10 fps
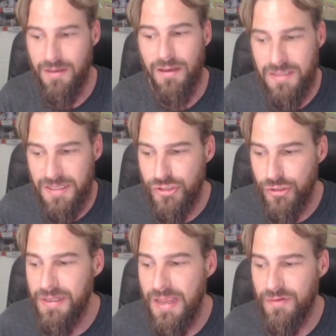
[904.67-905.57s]

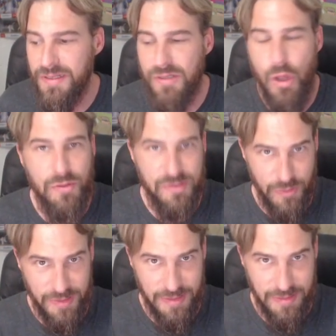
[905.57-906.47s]
Additionally, evidence also
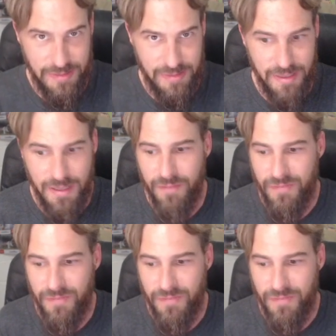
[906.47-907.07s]
exists